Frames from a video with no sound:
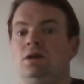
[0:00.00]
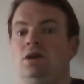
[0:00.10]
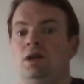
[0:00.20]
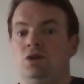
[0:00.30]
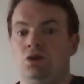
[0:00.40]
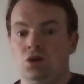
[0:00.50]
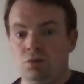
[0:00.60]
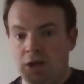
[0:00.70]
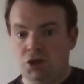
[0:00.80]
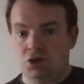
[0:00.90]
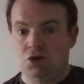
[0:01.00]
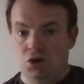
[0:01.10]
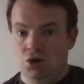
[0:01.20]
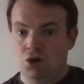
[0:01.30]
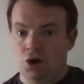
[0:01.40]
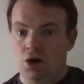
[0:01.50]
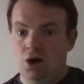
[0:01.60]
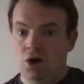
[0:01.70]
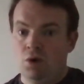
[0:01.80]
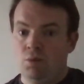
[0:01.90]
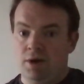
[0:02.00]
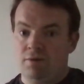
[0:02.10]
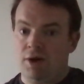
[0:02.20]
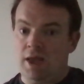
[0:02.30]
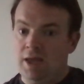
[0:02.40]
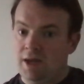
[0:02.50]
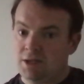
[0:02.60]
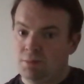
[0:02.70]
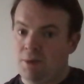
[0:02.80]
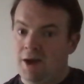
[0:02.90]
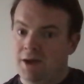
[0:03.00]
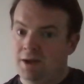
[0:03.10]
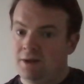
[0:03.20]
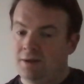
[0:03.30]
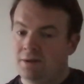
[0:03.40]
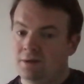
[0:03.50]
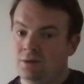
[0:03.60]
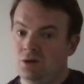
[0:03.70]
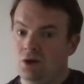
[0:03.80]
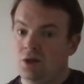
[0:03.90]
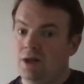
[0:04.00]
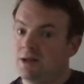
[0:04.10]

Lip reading: then you make sure you're there whenever he kicks it back. Now